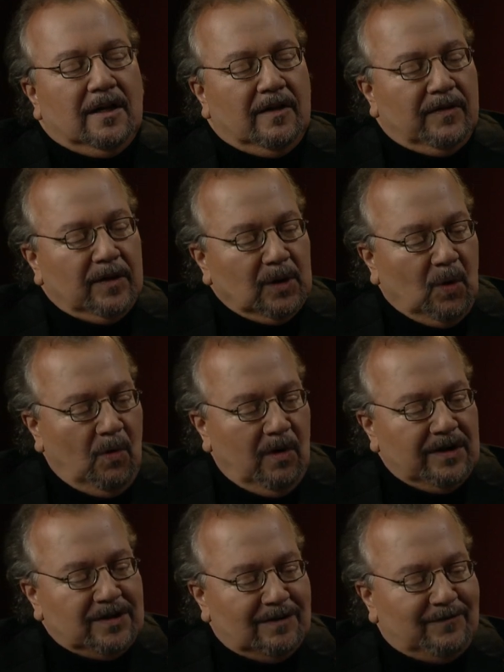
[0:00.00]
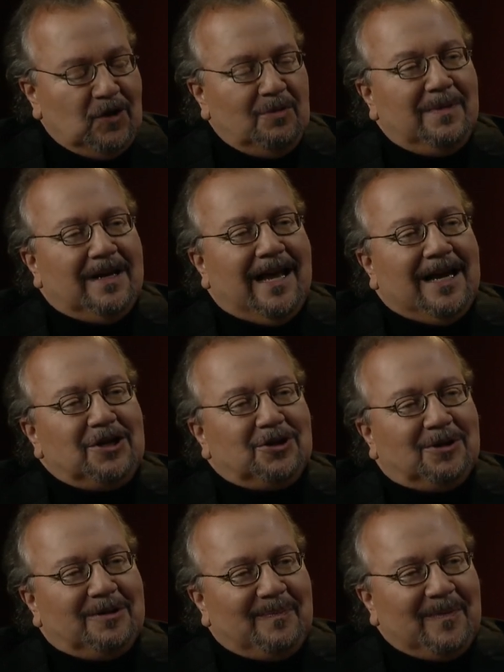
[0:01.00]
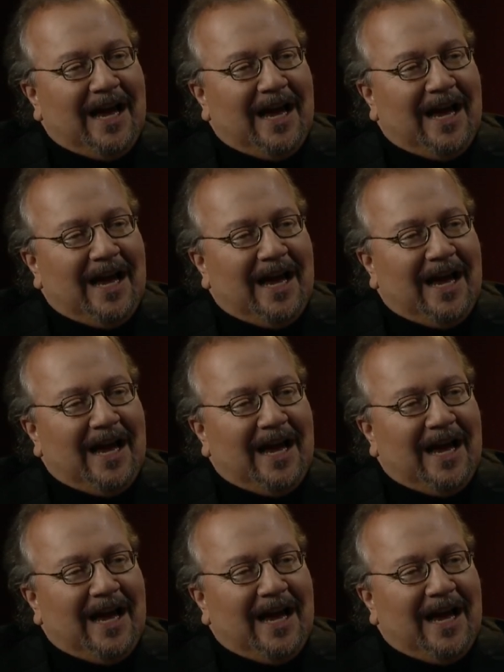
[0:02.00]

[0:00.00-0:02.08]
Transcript: The Laws of Human Nature,